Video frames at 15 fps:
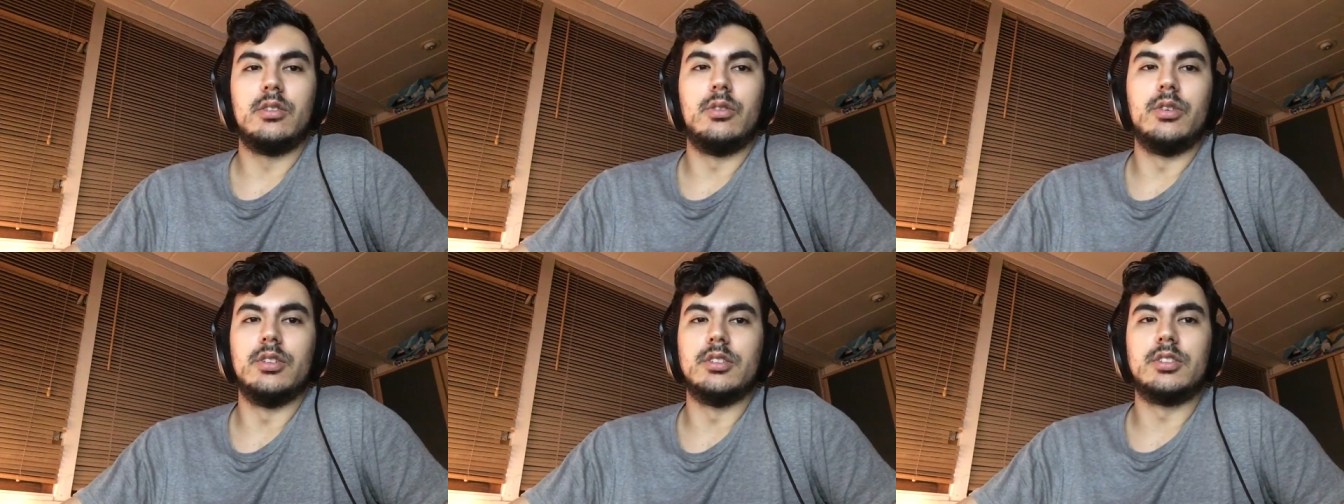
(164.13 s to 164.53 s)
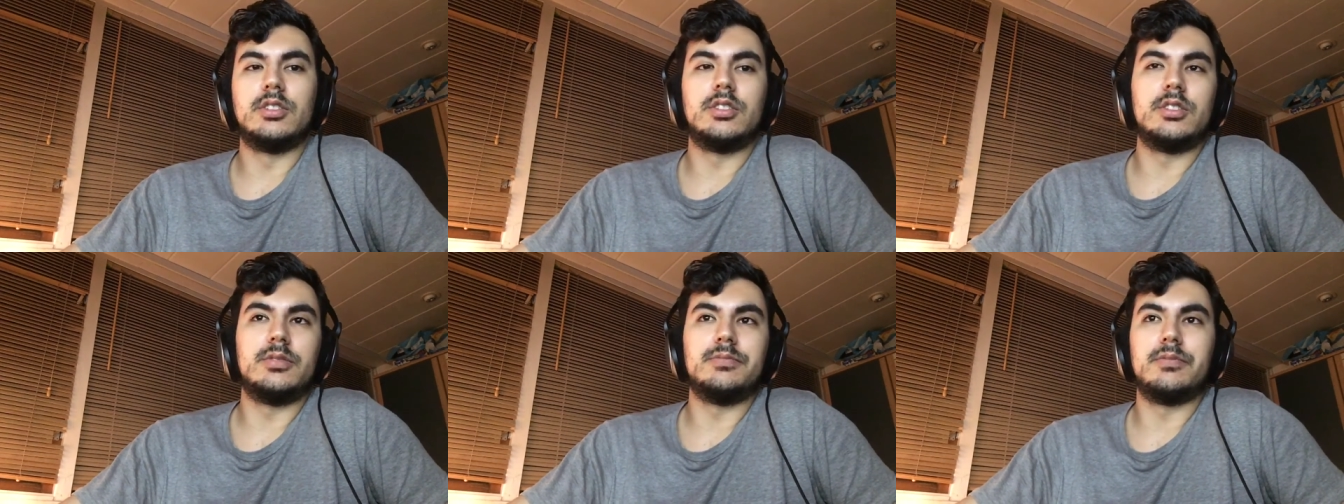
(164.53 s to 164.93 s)
who
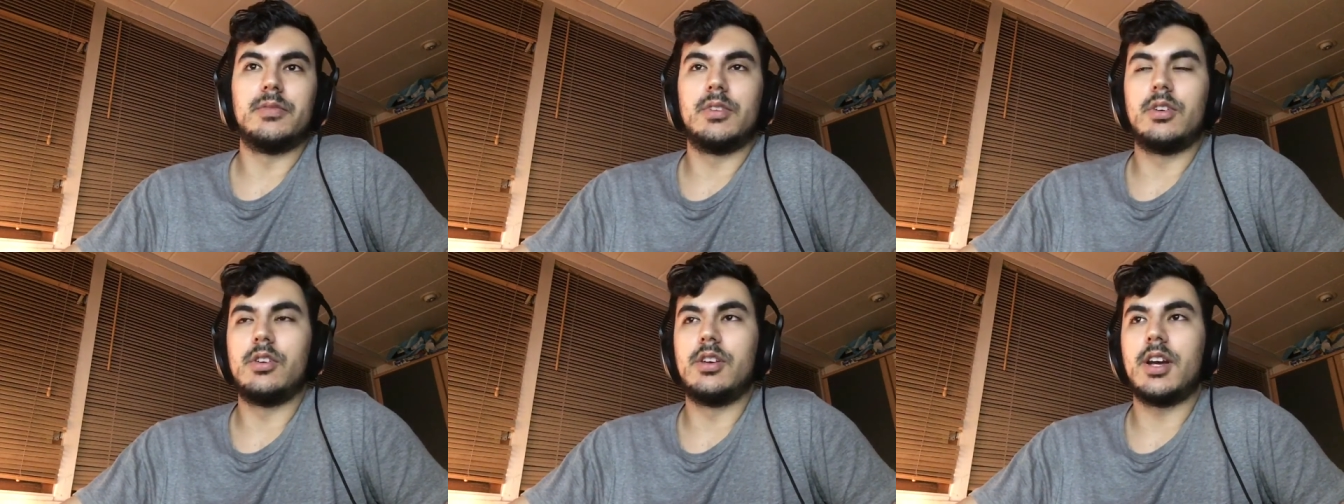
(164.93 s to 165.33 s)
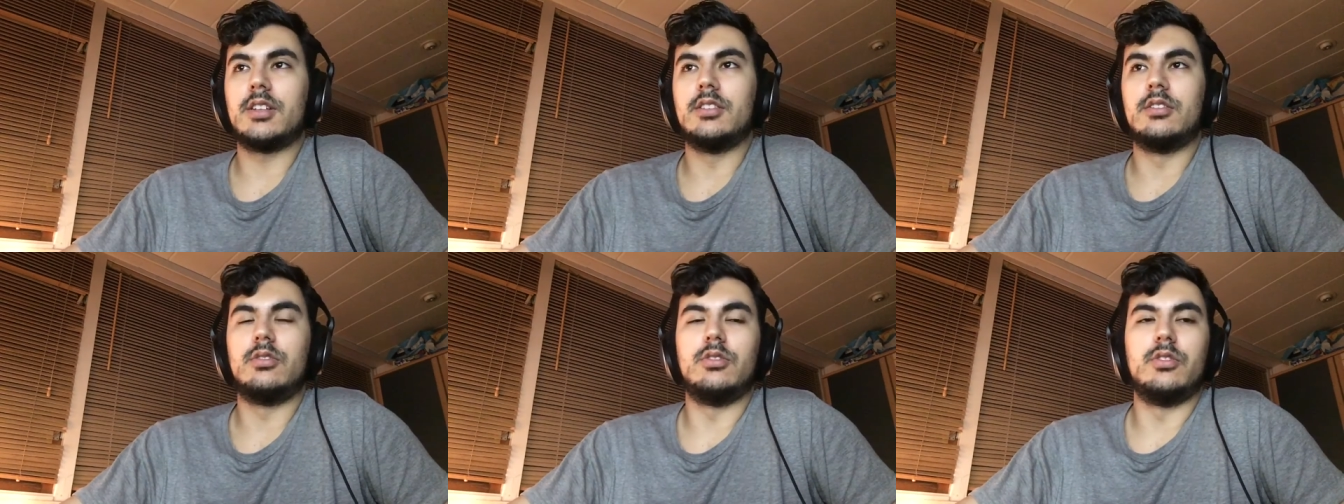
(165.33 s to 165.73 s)
is
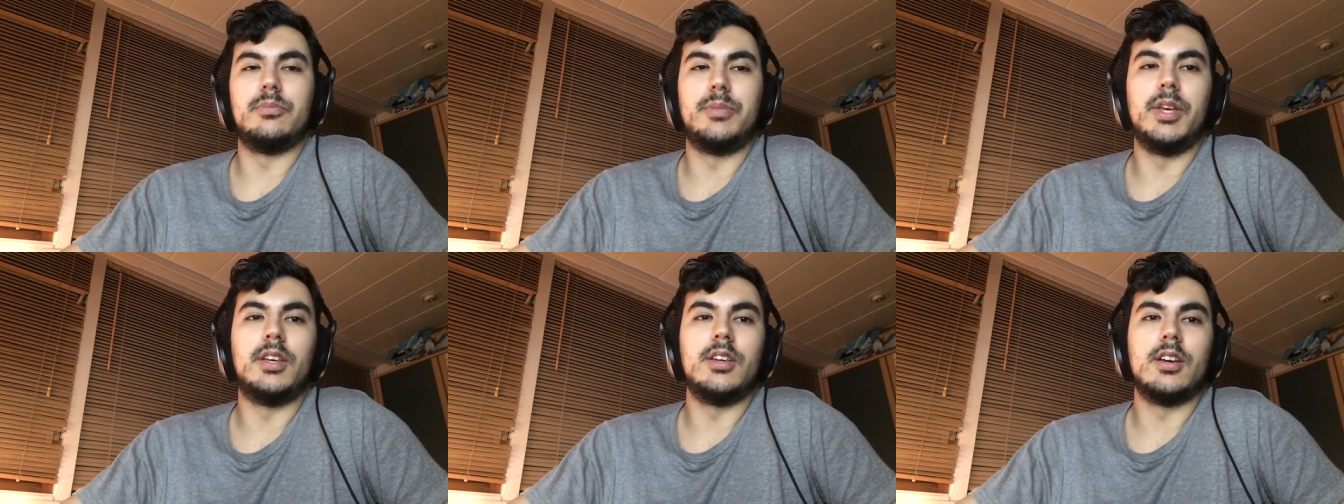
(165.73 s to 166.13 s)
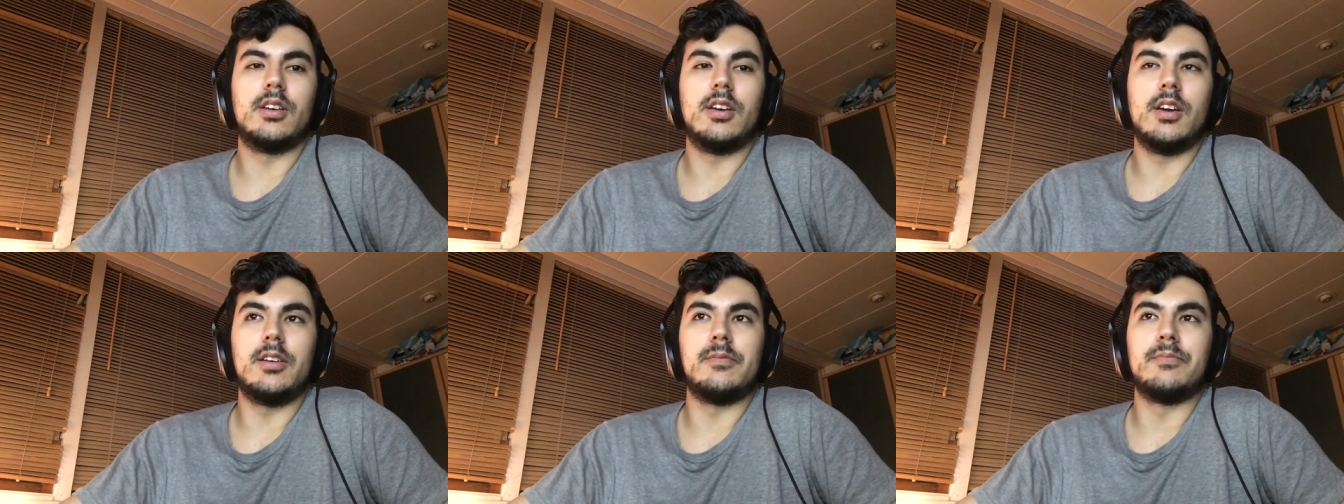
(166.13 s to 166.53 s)
connected to the
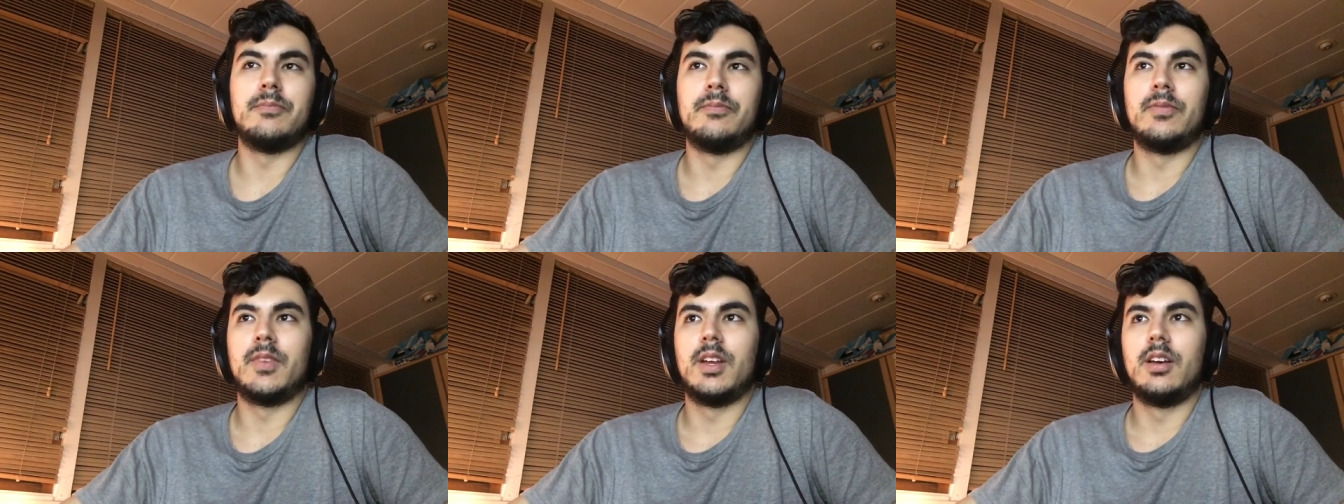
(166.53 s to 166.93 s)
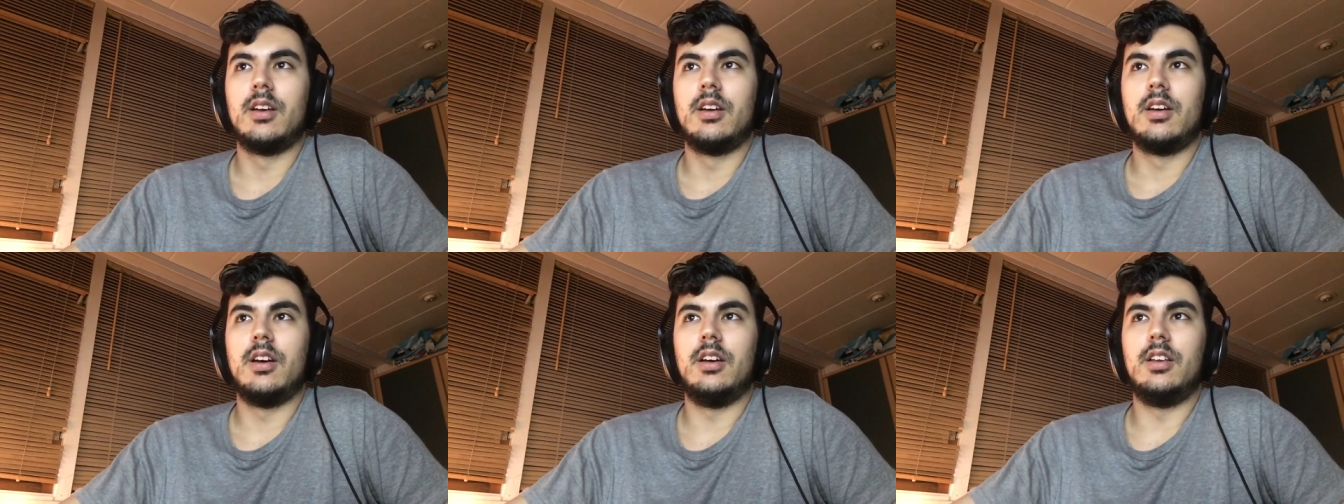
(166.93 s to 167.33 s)
PKK,
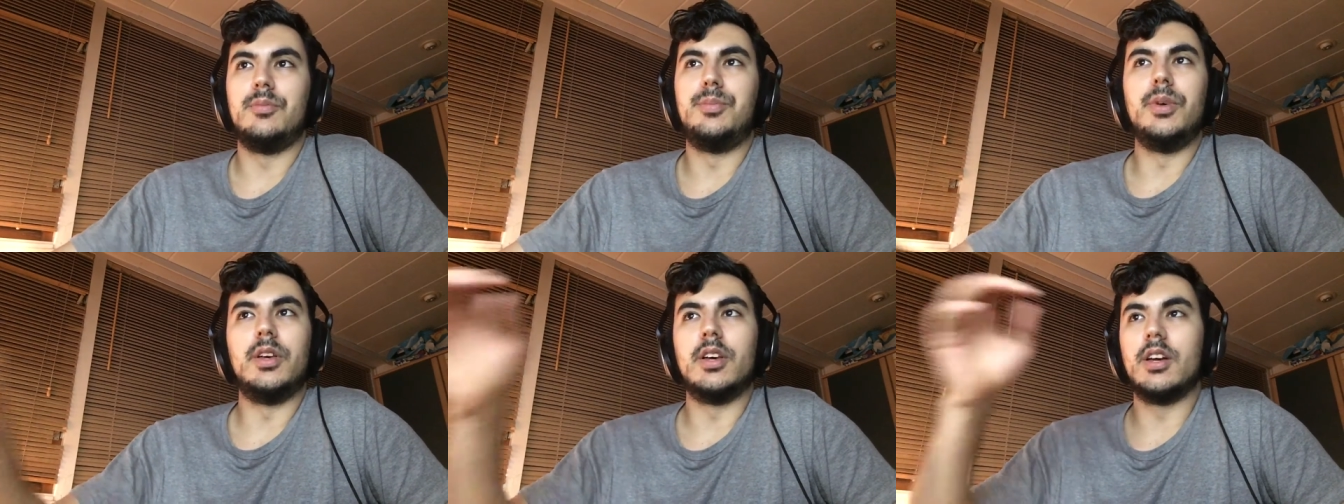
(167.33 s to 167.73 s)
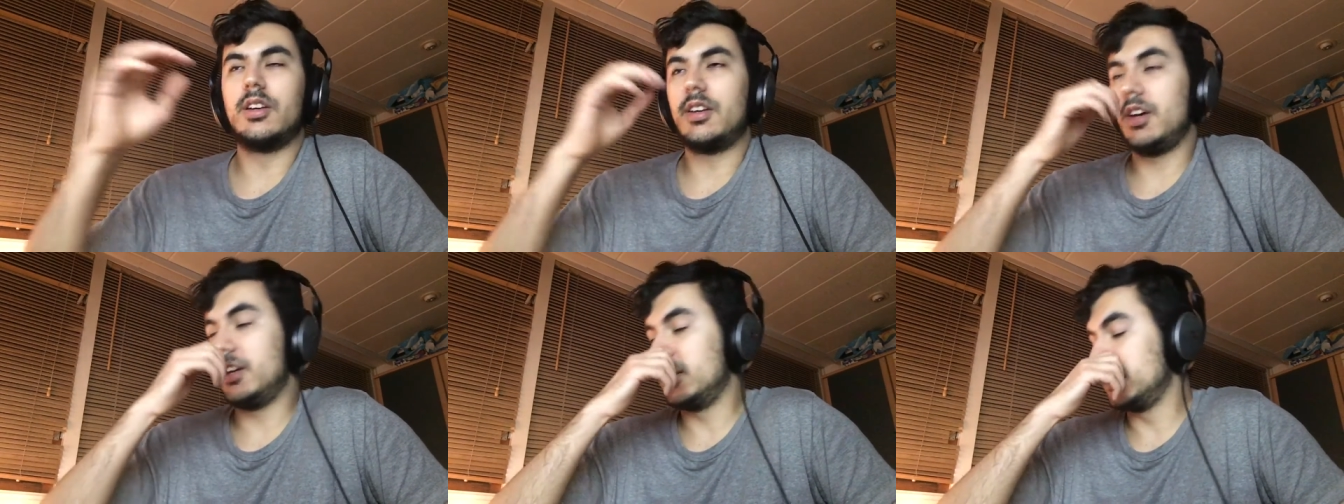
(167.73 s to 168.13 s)
and the
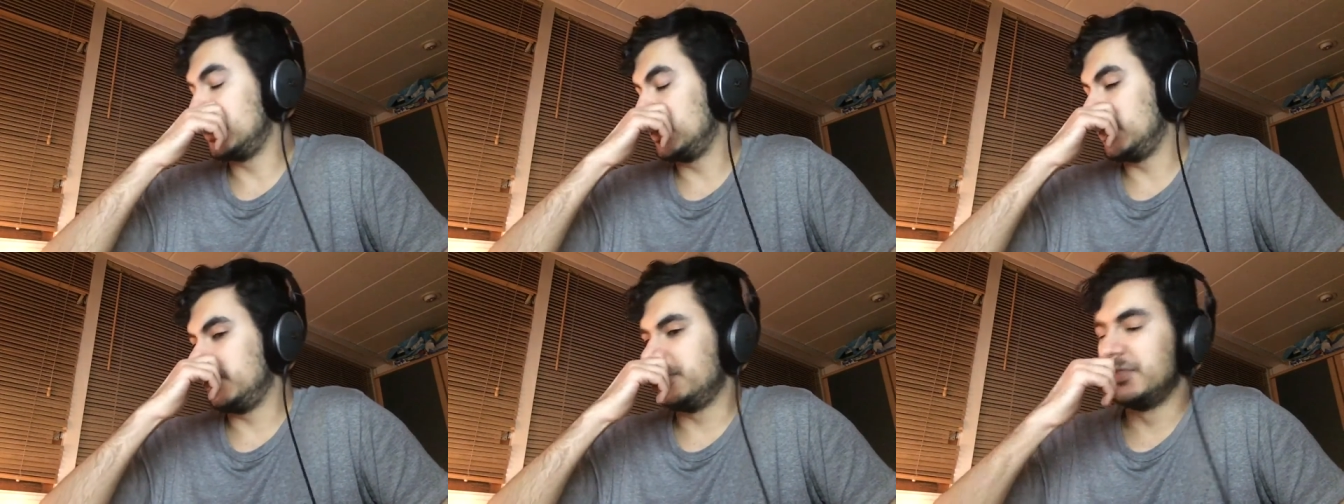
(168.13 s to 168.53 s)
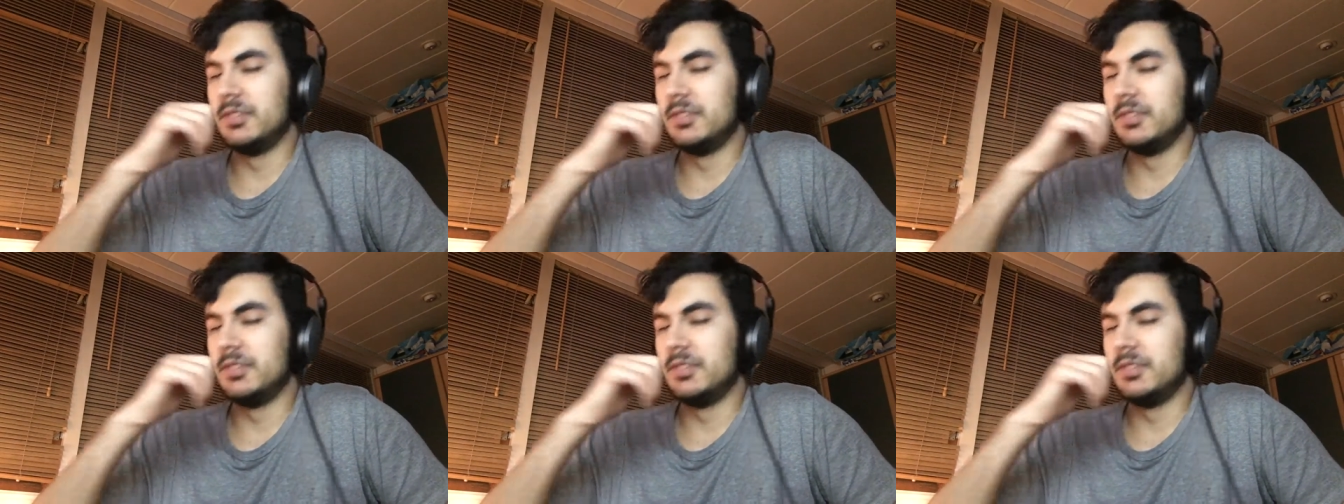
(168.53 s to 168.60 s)
PKK is,